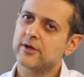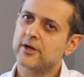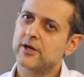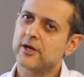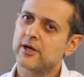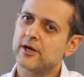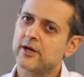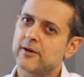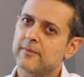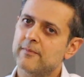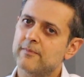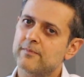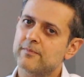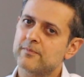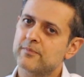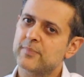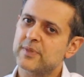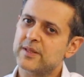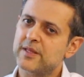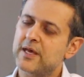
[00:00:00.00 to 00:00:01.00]

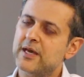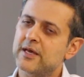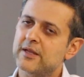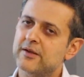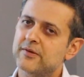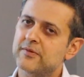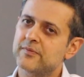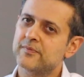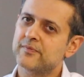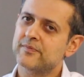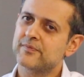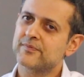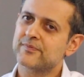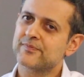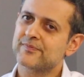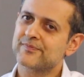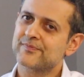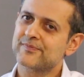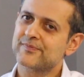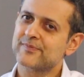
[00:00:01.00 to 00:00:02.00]
But then
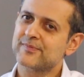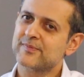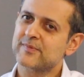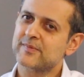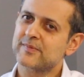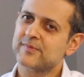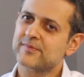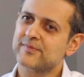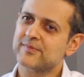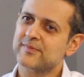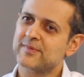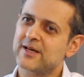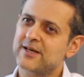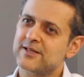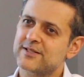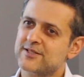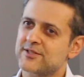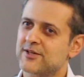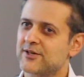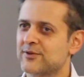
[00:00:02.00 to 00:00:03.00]

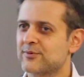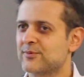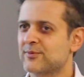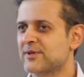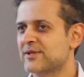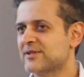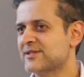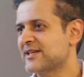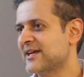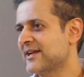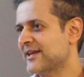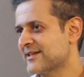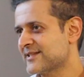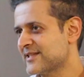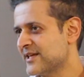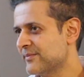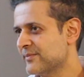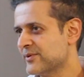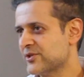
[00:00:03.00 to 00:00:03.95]
I started with a 10x